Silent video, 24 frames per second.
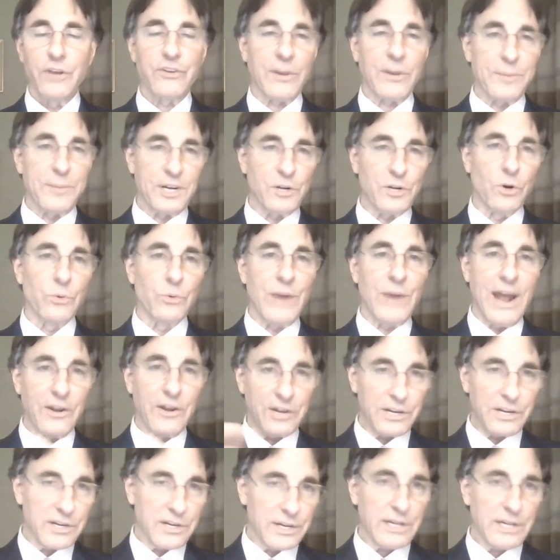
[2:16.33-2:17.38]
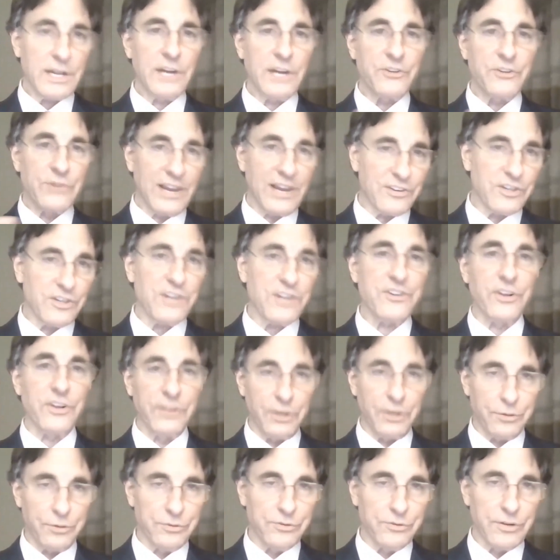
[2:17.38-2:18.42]
So I'm gonna go around and address each
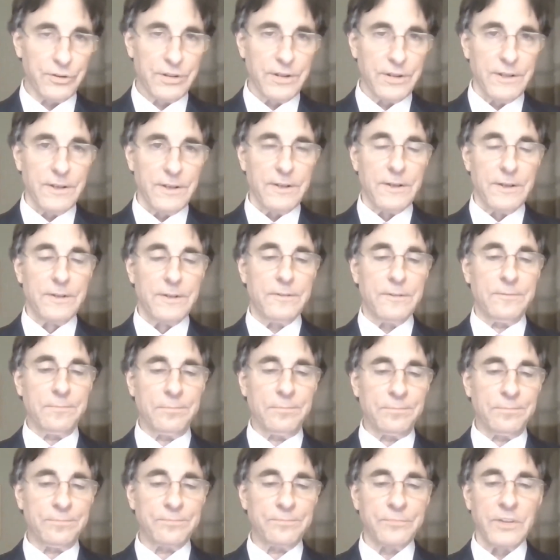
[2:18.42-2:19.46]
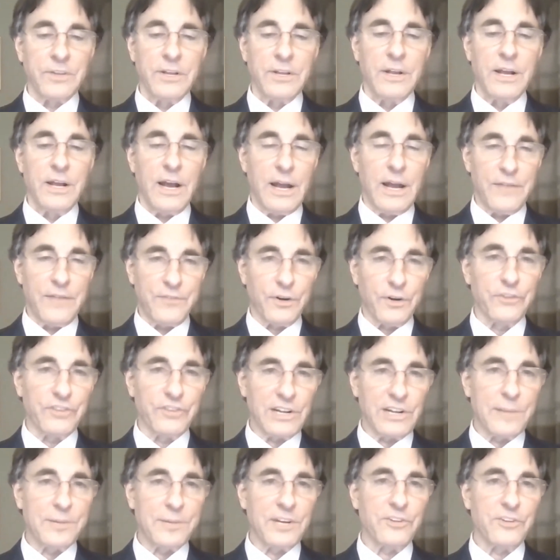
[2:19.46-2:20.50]
of those. The
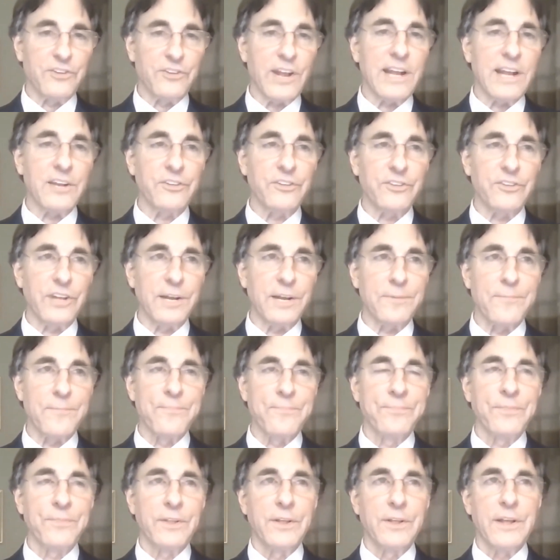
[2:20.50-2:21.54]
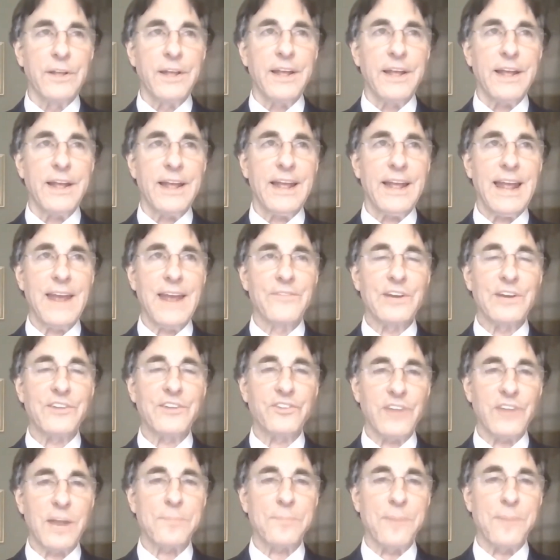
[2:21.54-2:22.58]
first thing I'm gonna say is that every
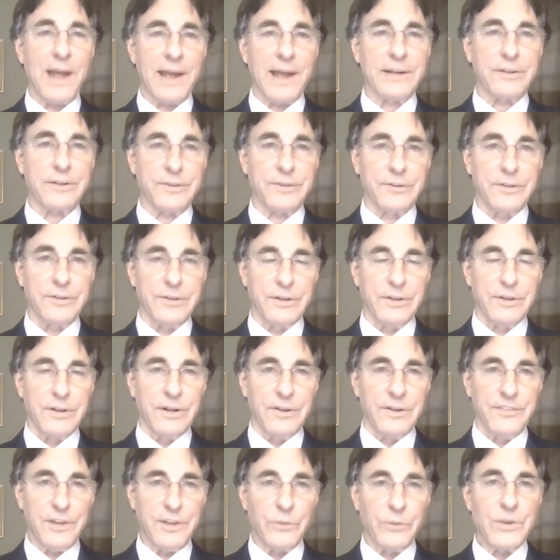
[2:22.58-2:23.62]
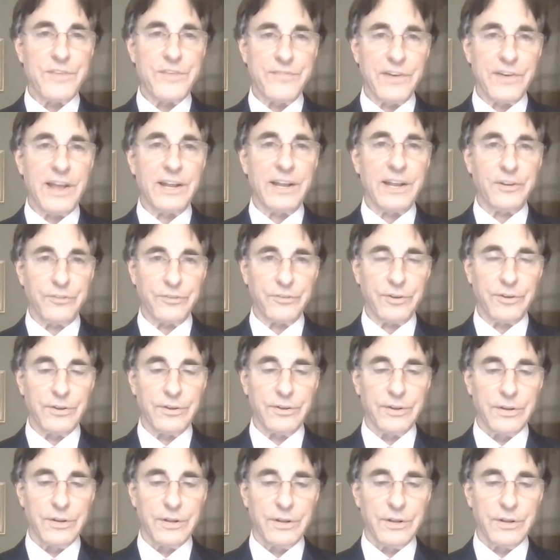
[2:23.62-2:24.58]
setback that we face